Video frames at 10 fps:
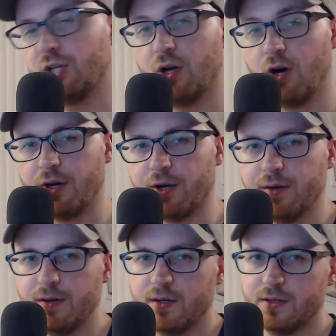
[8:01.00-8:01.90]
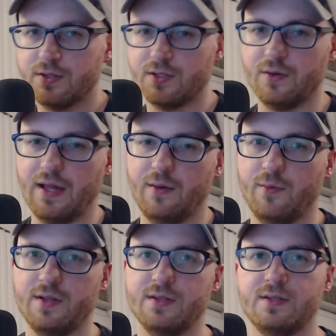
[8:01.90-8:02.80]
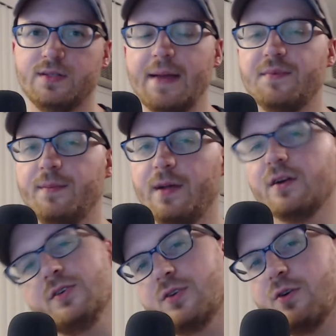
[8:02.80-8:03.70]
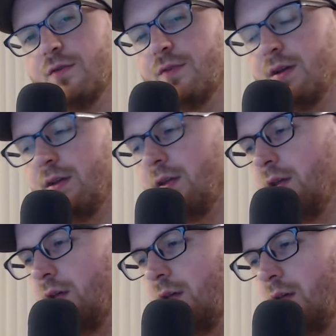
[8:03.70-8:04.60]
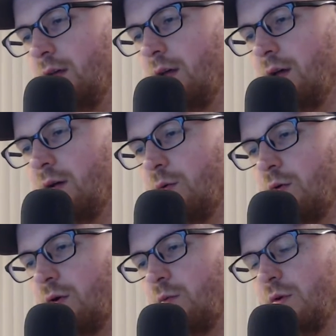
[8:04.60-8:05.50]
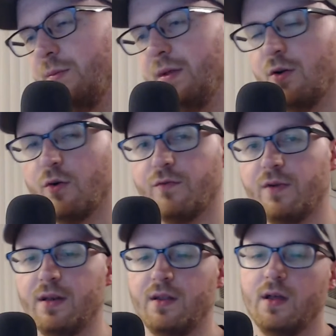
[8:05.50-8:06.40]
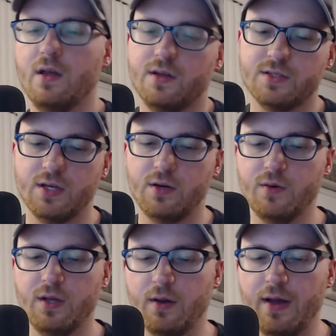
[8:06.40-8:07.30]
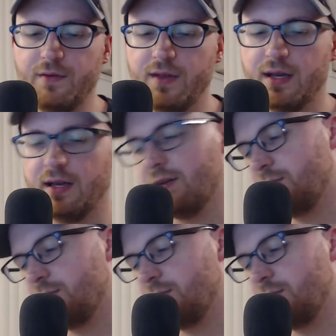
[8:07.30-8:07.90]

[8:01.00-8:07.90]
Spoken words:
Carter. So that was Captain America's girlfriend, or would-be girlfriend. So everything kind of